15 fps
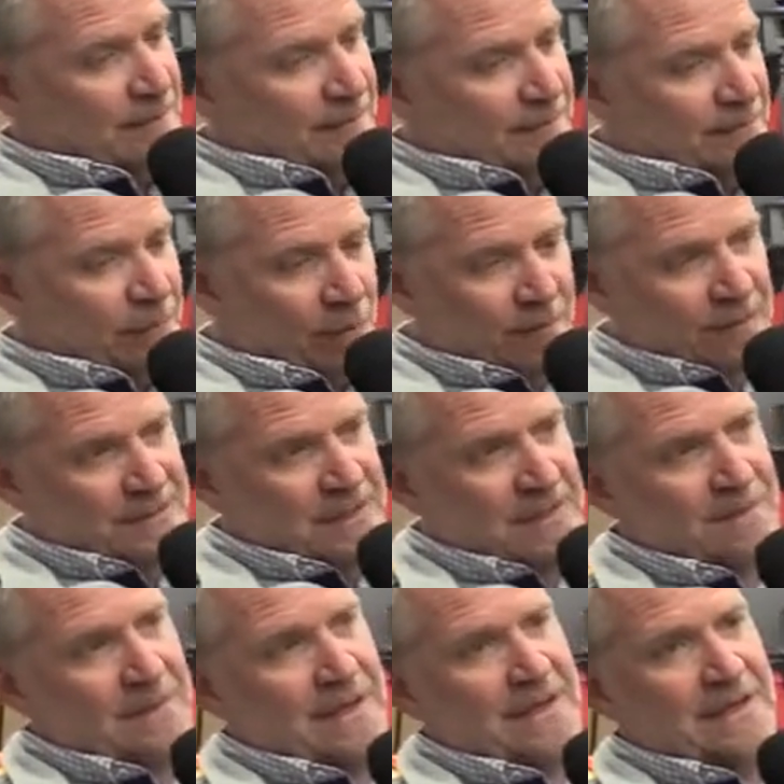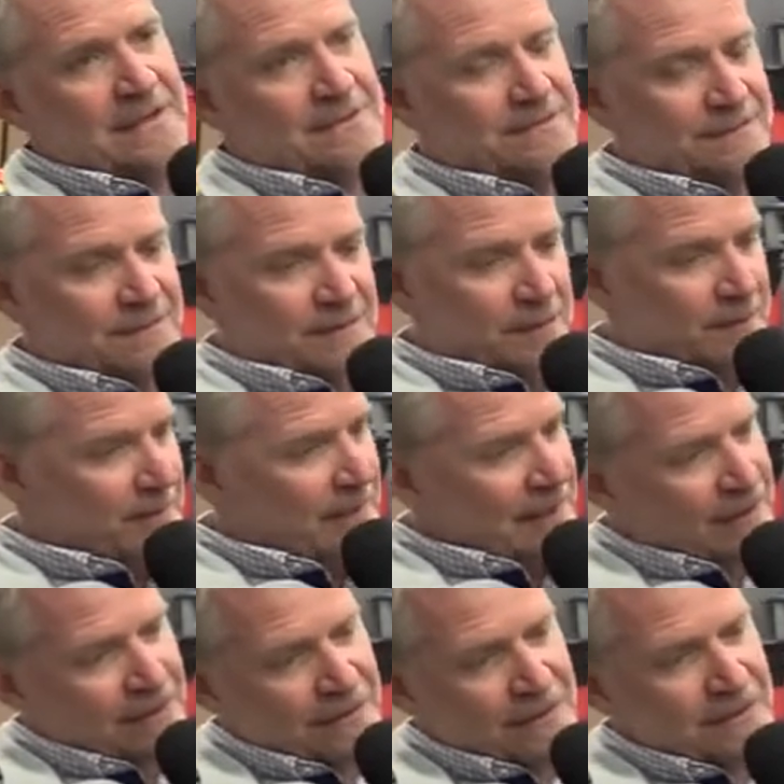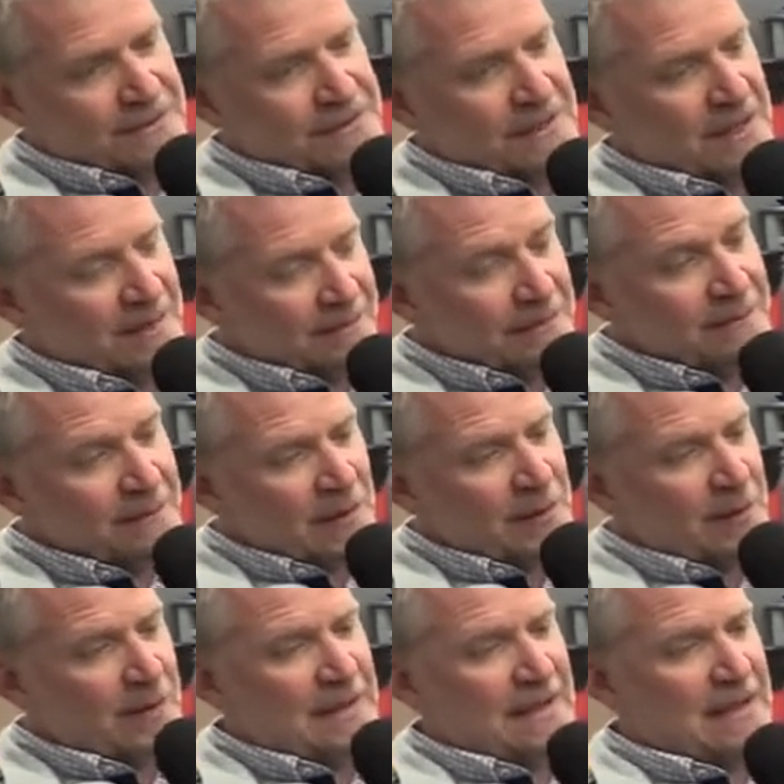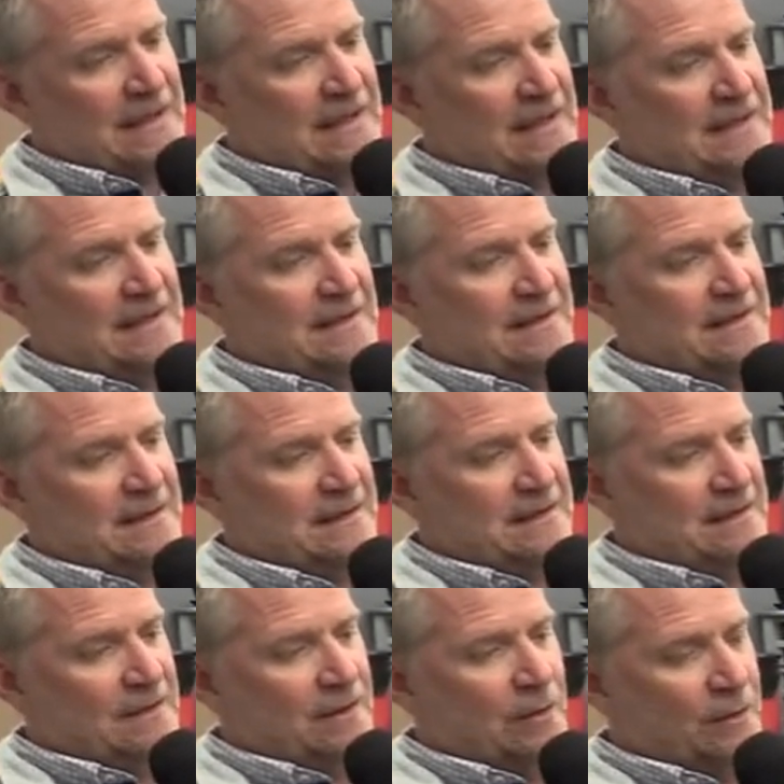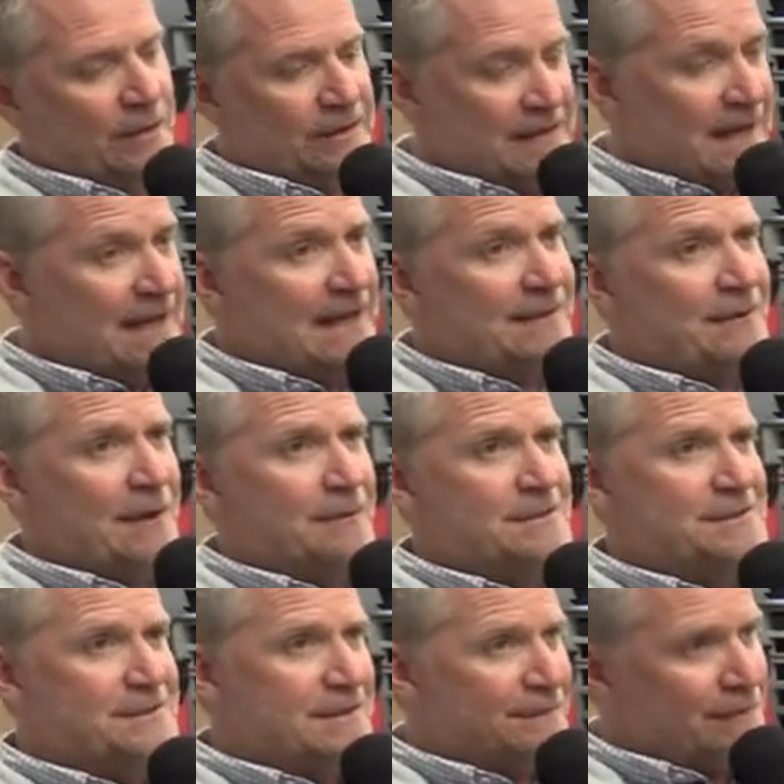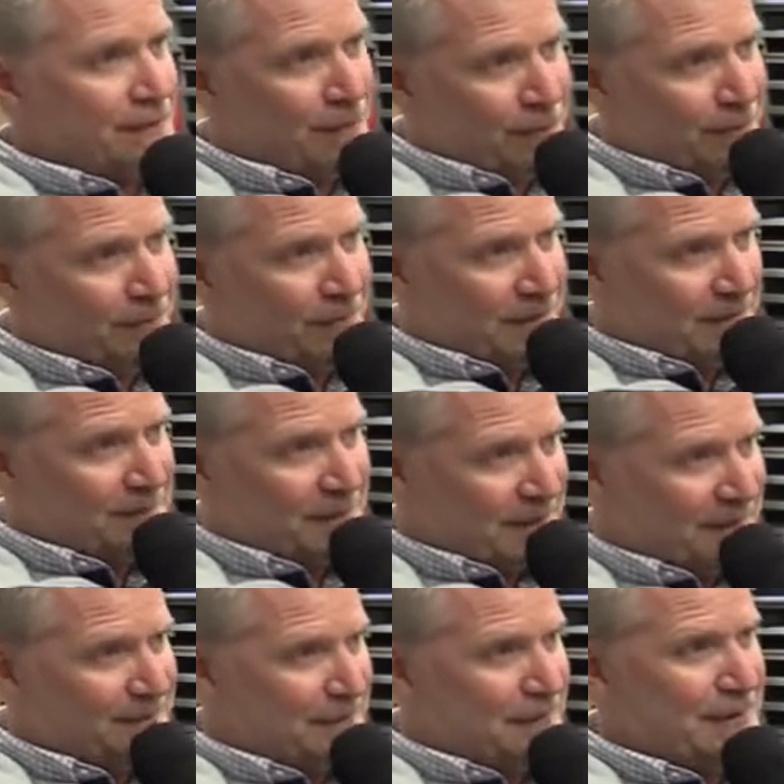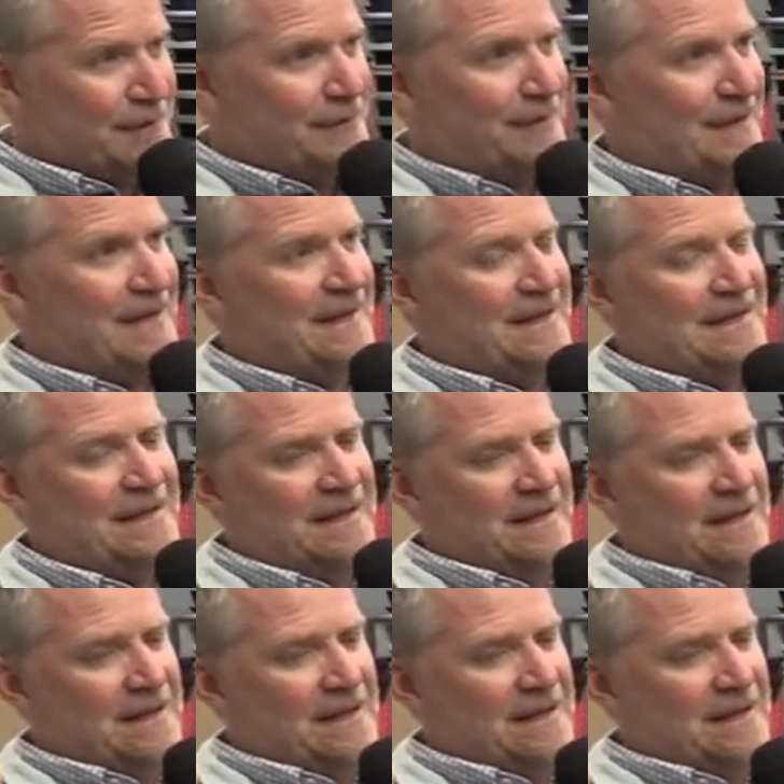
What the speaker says: former teammates, competitors, come to victory lane on a day where it was difficult for them to come to victory lane.